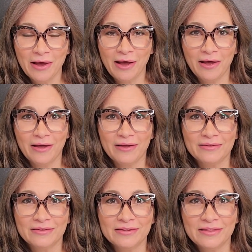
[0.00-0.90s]

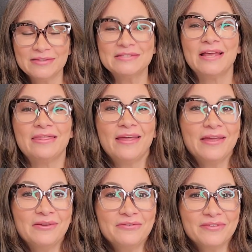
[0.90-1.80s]
say
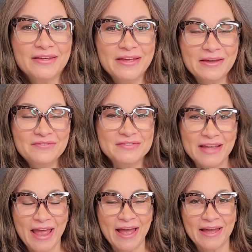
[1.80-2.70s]
thank you for the gift.
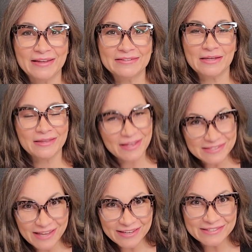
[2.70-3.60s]
And
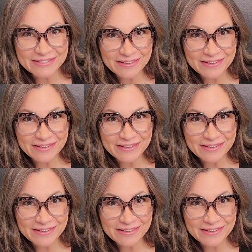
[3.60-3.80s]
yes, I still